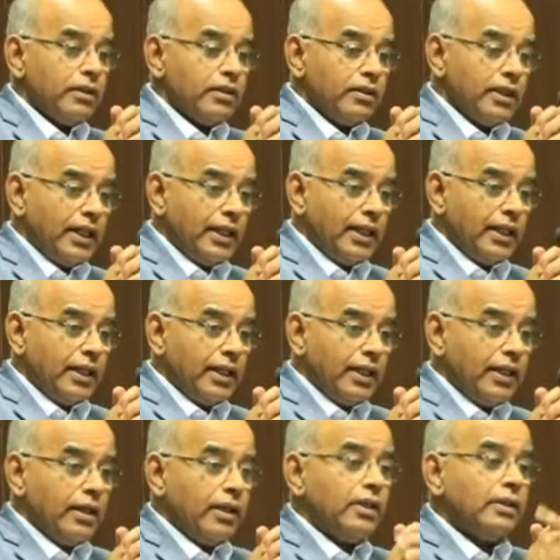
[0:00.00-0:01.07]
the
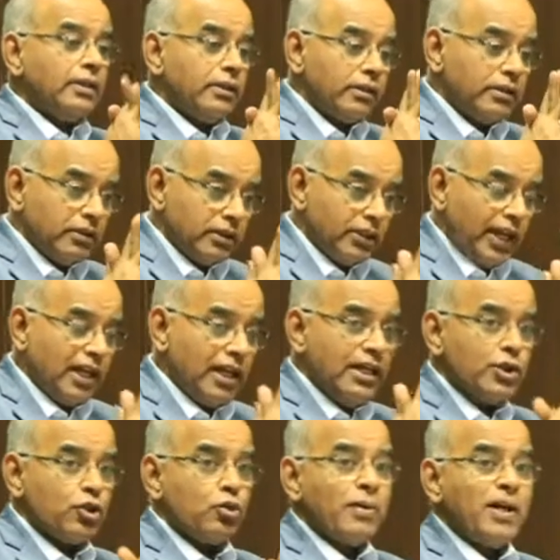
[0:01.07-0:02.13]
trial
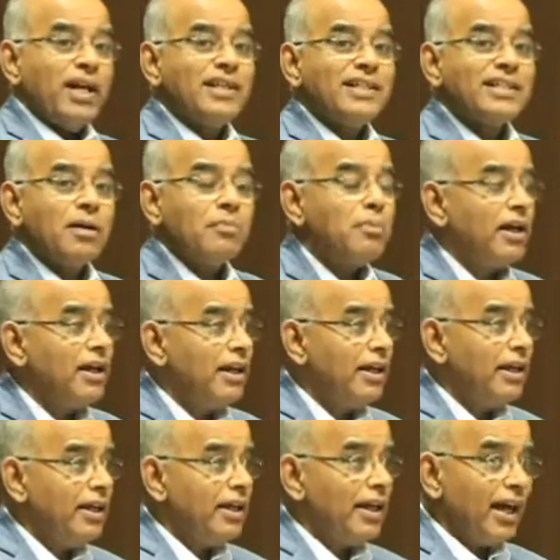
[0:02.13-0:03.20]
is to be held
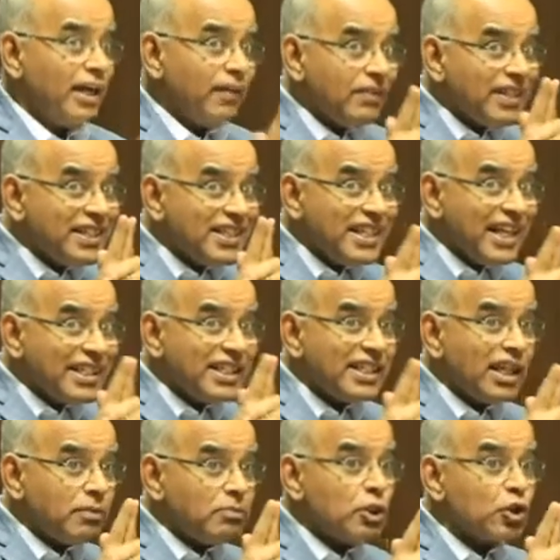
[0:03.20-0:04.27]
summarily, and if the judge
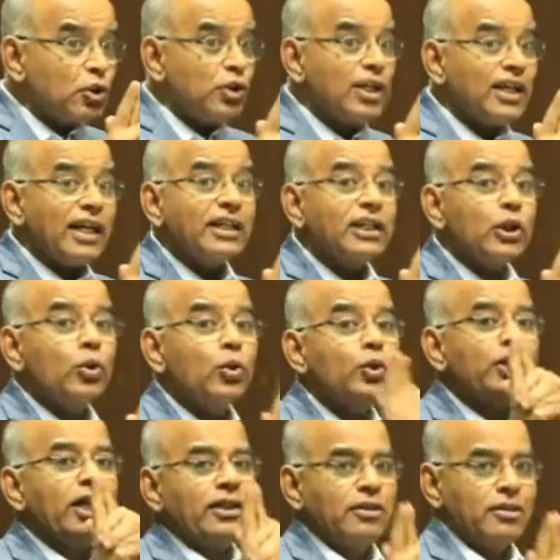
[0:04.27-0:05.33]
comes to the
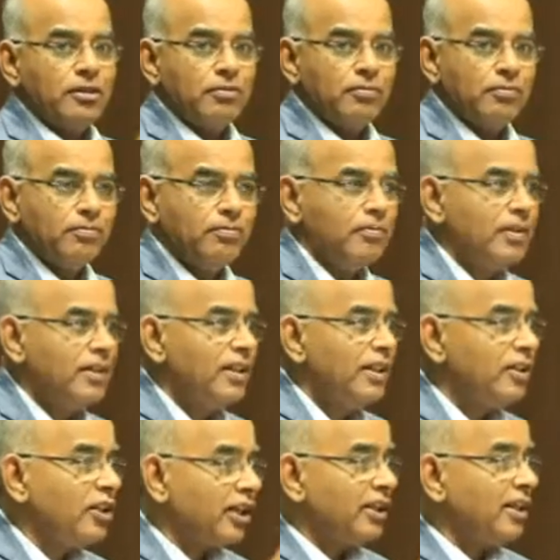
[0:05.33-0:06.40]
conclusion
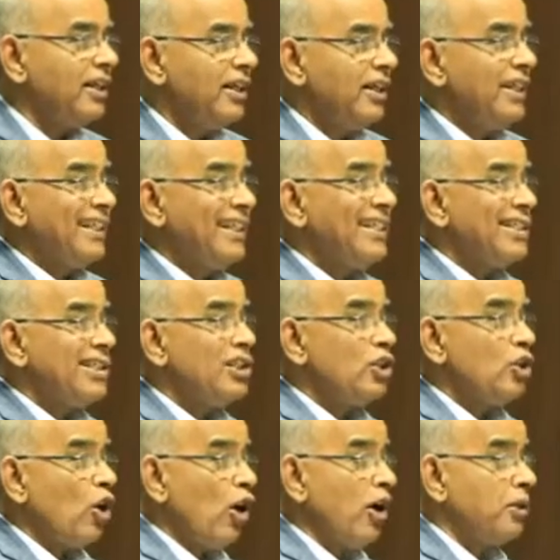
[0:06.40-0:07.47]
that it is
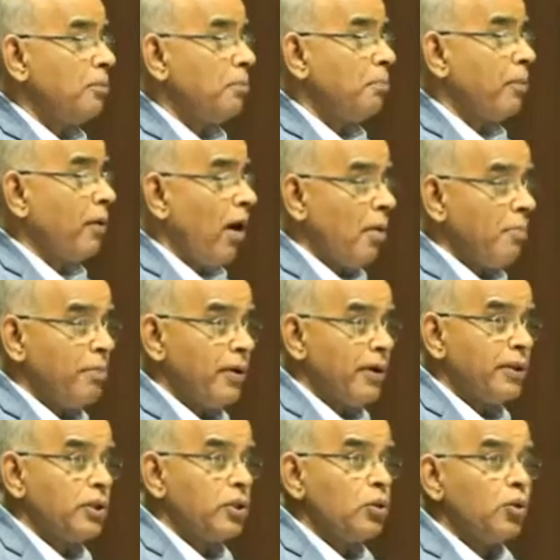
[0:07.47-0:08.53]
not
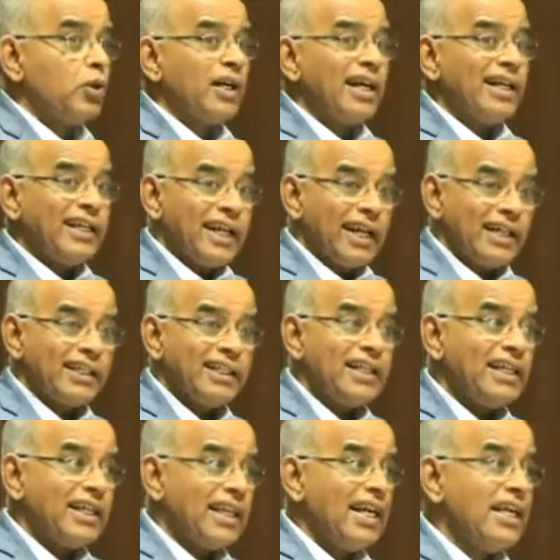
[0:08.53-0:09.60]
proper to conduct the
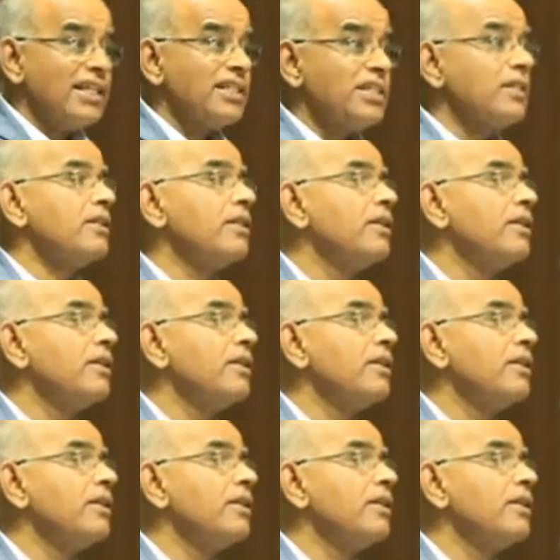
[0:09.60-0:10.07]
case